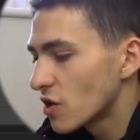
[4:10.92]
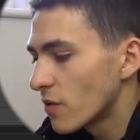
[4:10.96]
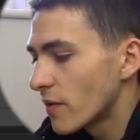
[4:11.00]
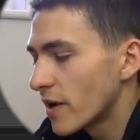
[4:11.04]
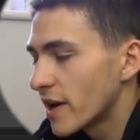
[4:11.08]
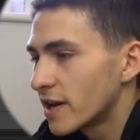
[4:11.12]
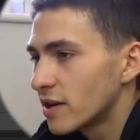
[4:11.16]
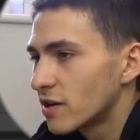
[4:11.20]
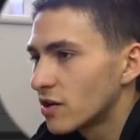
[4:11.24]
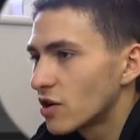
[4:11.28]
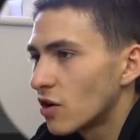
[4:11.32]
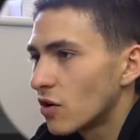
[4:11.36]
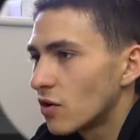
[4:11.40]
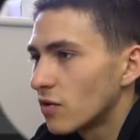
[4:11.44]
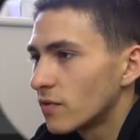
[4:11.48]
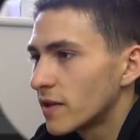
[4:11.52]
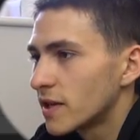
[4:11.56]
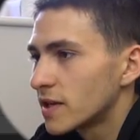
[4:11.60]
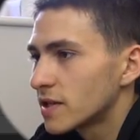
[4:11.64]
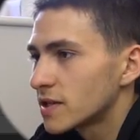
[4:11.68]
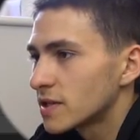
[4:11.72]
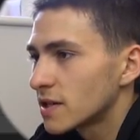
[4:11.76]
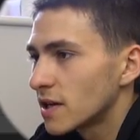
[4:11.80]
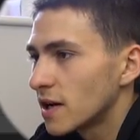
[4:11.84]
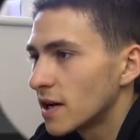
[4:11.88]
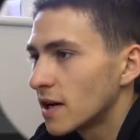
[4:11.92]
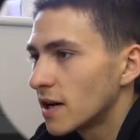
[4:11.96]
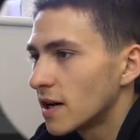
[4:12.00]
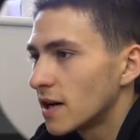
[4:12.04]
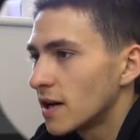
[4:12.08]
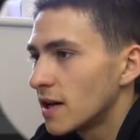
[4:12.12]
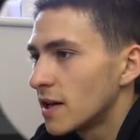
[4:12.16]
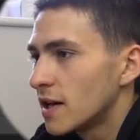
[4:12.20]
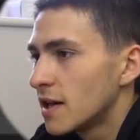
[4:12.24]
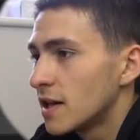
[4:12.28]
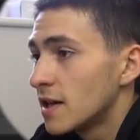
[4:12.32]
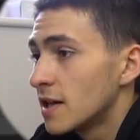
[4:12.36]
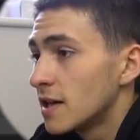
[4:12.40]
go ahead and call this
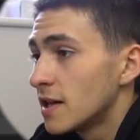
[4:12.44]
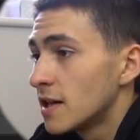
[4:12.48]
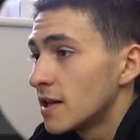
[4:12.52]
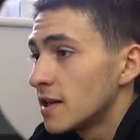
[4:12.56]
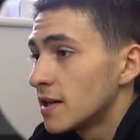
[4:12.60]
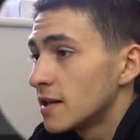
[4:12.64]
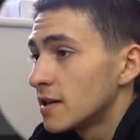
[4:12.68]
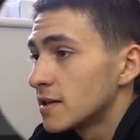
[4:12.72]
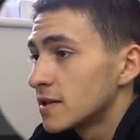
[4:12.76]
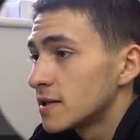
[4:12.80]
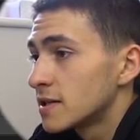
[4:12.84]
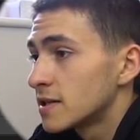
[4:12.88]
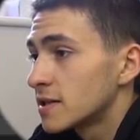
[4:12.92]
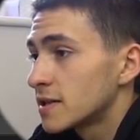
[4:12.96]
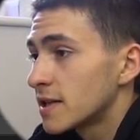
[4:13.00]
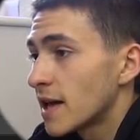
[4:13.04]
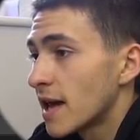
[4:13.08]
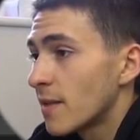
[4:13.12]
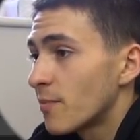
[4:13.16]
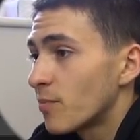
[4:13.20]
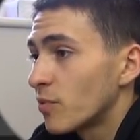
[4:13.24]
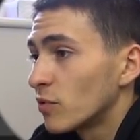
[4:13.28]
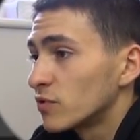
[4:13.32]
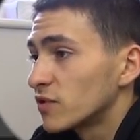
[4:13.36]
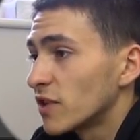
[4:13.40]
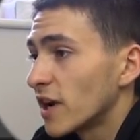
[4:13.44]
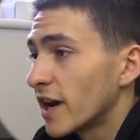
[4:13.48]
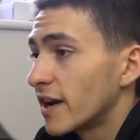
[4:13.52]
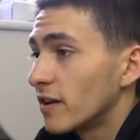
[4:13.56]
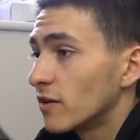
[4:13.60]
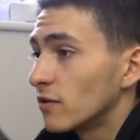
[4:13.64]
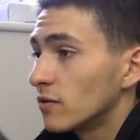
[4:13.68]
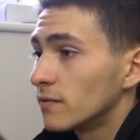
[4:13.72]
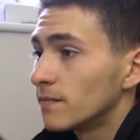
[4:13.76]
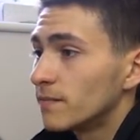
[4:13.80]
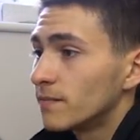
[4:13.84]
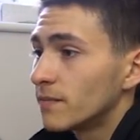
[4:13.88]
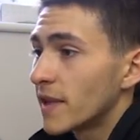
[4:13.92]
uh, sample
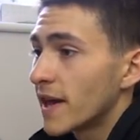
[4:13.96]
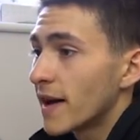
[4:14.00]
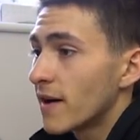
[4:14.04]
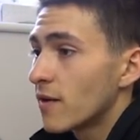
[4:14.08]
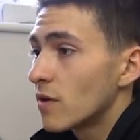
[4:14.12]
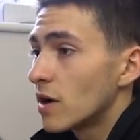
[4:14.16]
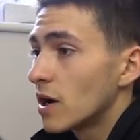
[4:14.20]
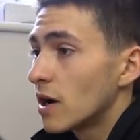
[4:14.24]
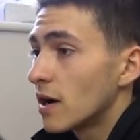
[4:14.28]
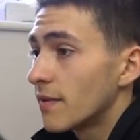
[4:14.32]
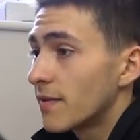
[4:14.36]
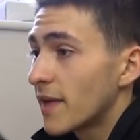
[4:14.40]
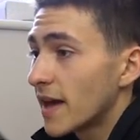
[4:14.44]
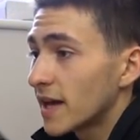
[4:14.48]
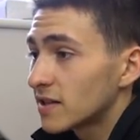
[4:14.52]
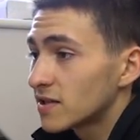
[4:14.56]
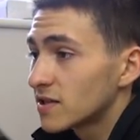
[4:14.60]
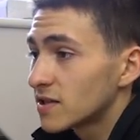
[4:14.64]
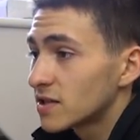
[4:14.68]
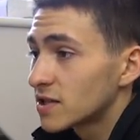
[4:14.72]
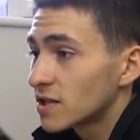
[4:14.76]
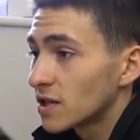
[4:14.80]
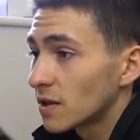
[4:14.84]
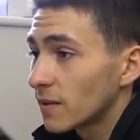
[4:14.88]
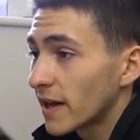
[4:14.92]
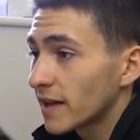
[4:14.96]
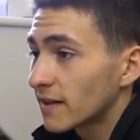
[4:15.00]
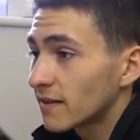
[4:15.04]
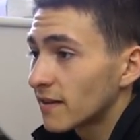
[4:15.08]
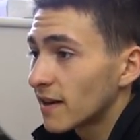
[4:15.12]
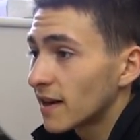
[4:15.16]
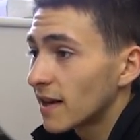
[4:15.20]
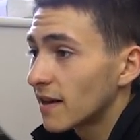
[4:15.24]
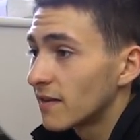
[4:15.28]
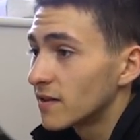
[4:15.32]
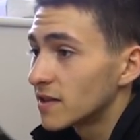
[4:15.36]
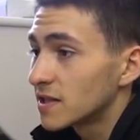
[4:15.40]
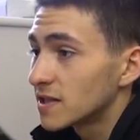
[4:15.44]
title. Now, uh, that's selecting
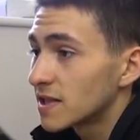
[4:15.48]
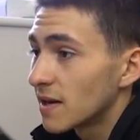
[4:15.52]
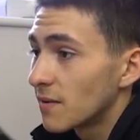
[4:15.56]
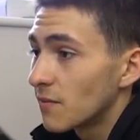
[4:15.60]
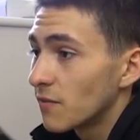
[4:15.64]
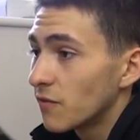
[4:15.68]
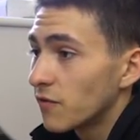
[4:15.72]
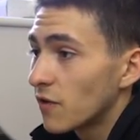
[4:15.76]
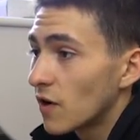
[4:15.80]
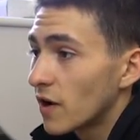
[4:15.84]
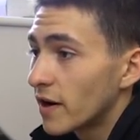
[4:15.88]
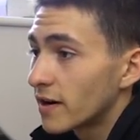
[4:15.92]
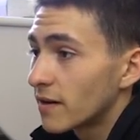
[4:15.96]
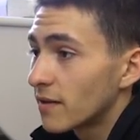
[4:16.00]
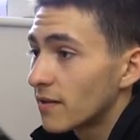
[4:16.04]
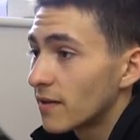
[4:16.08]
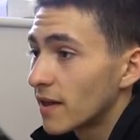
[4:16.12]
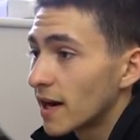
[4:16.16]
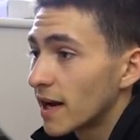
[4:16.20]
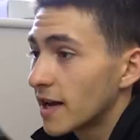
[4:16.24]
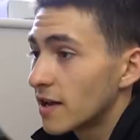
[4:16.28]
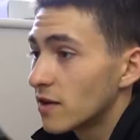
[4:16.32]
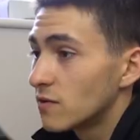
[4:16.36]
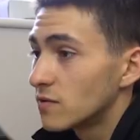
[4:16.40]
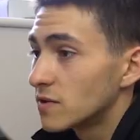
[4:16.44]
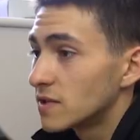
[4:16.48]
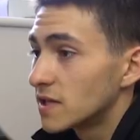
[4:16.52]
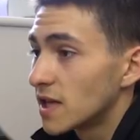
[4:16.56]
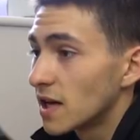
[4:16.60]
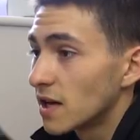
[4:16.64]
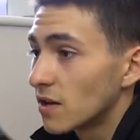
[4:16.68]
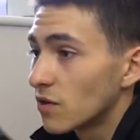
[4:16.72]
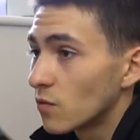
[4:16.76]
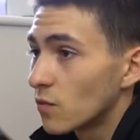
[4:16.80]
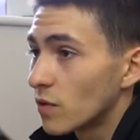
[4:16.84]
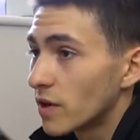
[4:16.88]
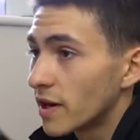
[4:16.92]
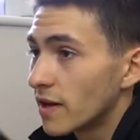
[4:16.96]
it in the same font that I used the
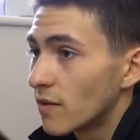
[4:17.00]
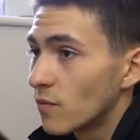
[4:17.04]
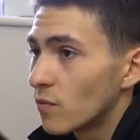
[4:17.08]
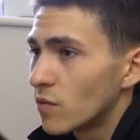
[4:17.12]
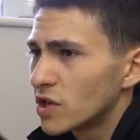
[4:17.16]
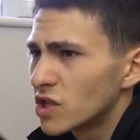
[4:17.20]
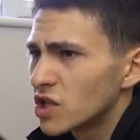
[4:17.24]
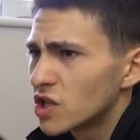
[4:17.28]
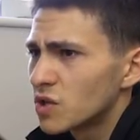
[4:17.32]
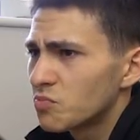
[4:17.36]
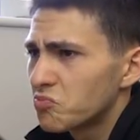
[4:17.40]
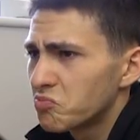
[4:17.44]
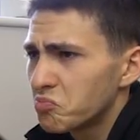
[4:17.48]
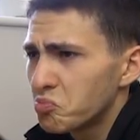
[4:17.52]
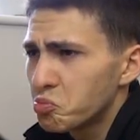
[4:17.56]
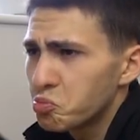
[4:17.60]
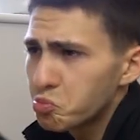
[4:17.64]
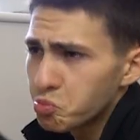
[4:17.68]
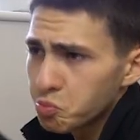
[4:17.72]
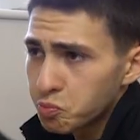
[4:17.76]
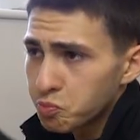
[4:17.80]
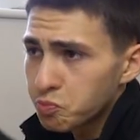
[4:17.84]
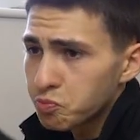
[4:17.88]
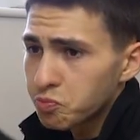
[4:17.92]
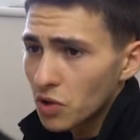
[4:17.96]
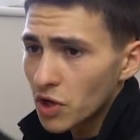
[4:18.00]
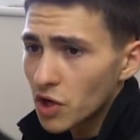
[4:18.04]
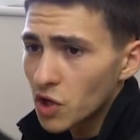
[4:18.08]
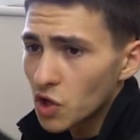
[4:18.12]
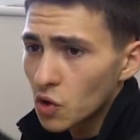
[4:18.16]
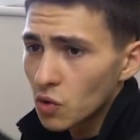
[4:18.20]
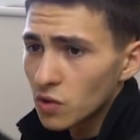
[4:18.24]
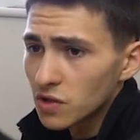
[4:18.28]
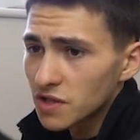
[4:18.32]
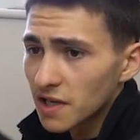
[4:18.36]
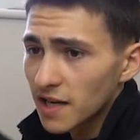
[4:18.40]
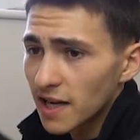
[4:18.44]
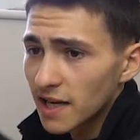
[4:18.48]
other one in, which is pretty
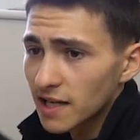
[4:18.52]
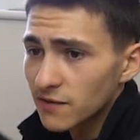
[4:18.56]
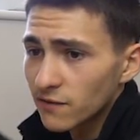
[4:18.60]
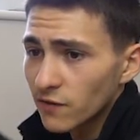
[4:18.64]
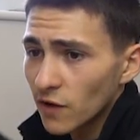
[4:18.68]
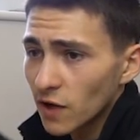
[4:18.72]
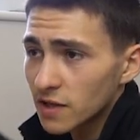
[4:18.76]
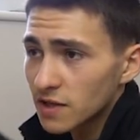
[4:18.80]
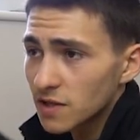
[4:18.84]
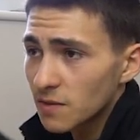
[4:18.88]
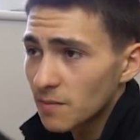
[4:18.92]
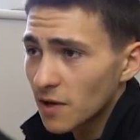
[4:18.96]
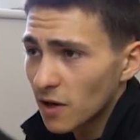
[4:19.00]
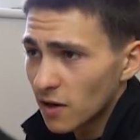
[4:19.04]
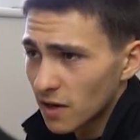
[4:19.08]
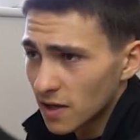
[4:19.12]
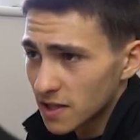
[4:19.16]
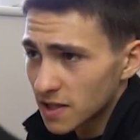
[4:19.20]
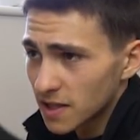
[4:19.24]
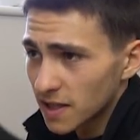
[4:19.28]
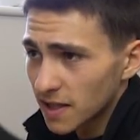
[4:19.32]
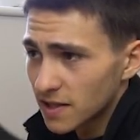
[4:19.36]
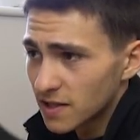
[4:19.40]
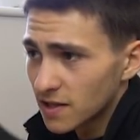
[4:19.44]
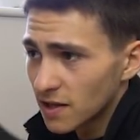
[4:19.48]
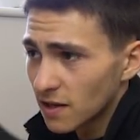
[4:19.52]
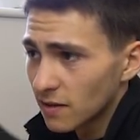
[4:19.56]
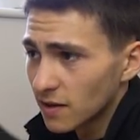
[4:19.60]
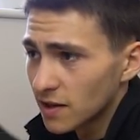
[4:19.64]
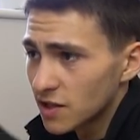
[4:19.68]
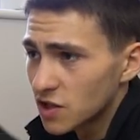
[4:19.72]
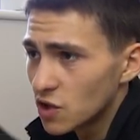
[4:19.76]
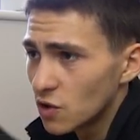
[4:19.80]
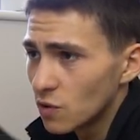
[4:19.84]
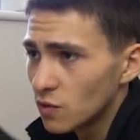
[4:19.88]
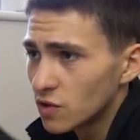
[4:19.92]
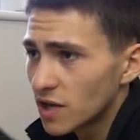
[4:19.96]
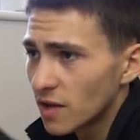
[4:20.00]
cool. It's a nice font, to be honest. Let's, uh,
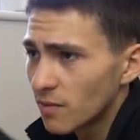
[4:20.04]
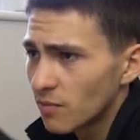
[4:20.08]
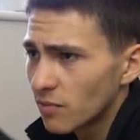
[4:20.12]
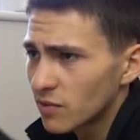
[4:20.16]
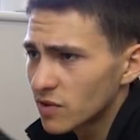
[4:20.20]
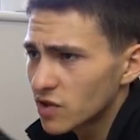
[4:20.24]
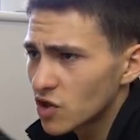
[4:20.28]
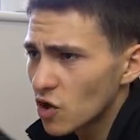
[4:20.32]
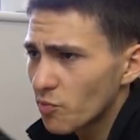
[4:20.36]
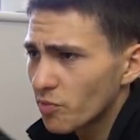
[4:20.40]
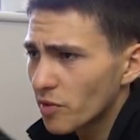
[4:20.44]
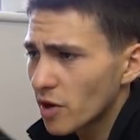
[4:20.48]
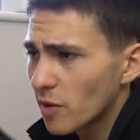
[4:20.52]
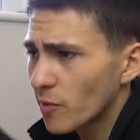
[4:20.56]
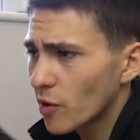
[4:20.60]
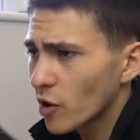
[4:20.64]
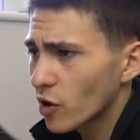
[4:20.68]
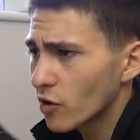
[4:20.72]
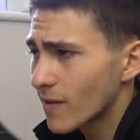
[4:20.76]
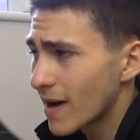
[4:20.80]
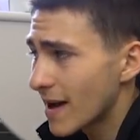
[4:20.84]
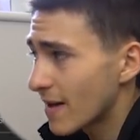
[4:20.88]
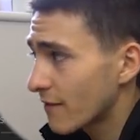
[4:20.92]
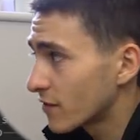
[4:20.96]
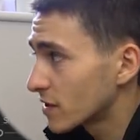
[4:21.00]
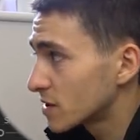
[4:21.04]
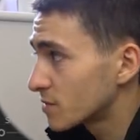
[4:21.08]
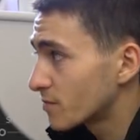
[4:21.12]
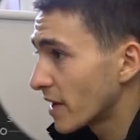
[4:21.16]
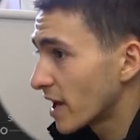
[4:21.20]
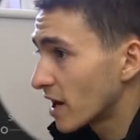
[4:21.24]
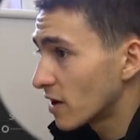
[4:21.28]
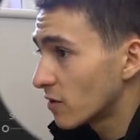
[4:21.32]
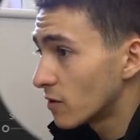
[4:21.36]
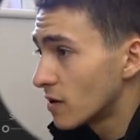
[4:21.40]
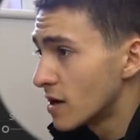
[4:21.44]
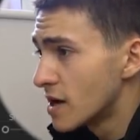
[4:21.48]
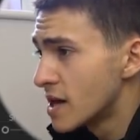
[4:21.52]
let's use it. But let's open up our graphics
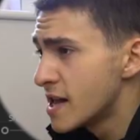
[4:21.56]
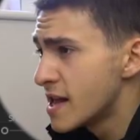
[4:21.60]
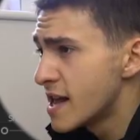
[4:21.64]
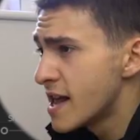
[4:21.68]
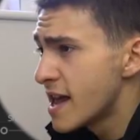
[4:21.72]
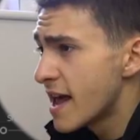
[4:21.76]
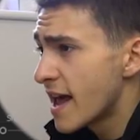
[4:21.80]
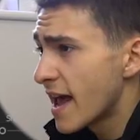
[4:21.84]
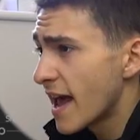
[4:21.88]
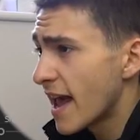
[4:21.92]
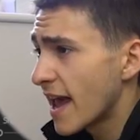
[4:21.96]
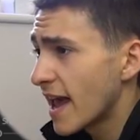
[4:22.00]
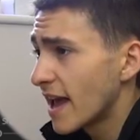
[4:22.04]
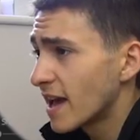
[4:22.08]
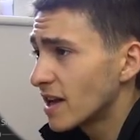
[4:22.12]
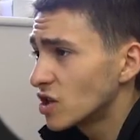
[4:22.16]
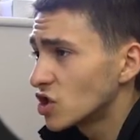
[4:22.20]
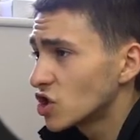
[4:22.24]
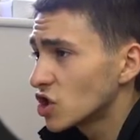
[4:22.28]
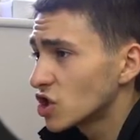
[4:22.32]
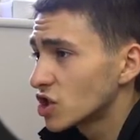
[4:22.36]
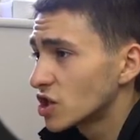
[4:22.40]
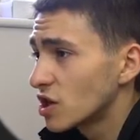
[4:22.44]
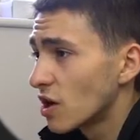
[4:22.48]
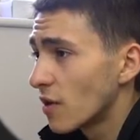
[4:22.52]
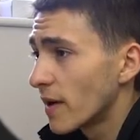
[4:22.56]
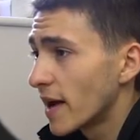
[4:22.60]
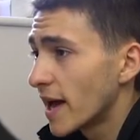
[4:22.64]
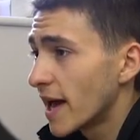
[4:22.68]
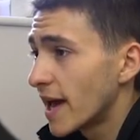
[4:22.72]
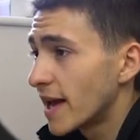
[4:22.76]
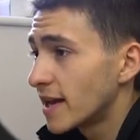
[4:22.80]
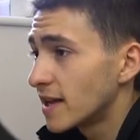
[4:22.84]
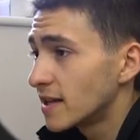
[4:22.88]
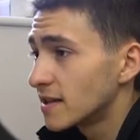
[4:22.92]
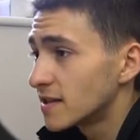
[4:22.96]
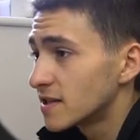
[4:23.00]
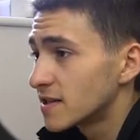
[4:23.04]
panel and just go
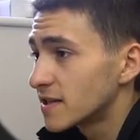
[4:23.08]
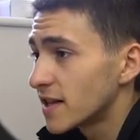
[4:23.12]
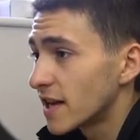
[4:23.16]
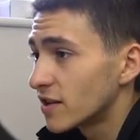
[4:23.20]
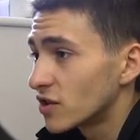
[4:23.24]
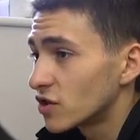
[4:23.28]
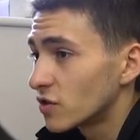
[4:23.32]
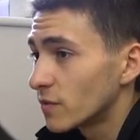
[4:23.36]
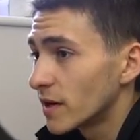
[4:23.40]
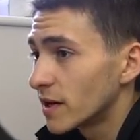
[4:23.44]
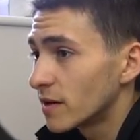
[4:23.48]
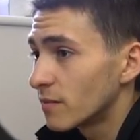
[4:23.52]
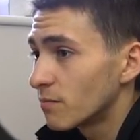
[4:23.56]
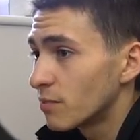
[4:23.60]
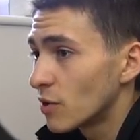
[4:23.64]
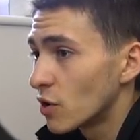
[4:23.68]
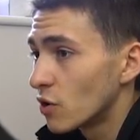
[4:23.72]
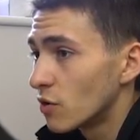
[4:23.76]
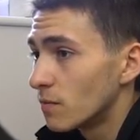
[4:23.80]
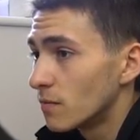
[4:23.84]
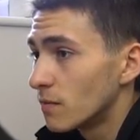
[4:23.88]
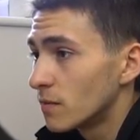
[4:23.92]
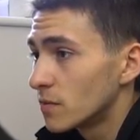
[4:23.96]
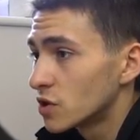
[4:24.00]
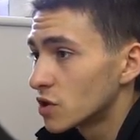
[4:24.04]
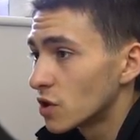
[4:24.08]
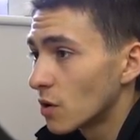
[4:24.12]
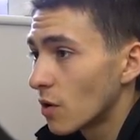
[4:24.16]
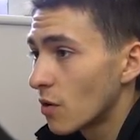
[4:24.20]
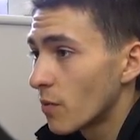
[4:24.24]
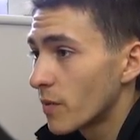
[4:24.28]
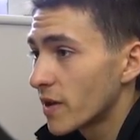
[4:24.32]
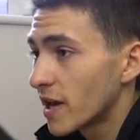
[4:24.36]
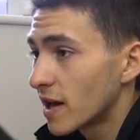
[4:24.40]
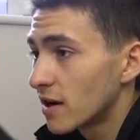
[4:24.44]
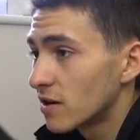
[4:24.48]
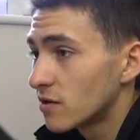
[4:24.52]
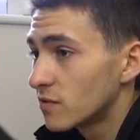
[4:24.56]
ahead and center it. Boom. So all
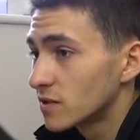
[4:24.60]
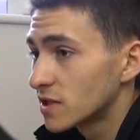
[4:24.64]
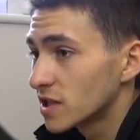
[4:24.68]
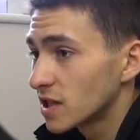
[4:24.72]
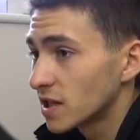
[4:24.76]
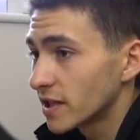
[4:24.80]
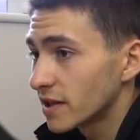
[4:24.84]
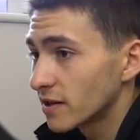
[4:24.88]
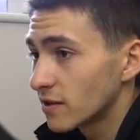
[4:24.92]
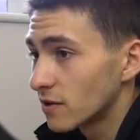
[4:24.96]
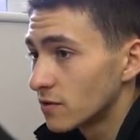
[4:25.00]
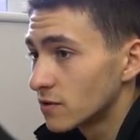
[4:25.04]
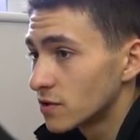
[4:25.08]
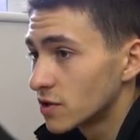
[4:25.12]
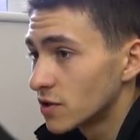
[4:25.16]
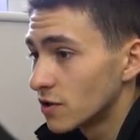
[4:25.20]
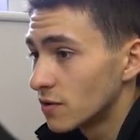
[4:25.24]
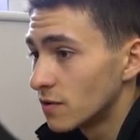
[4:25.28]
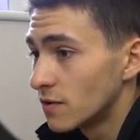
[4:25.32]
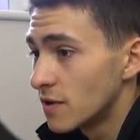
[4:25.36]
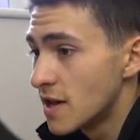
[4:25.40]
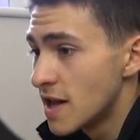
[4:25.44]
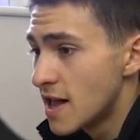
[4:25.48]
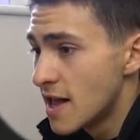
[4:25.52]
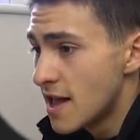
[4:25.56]
we gotta do is click those two,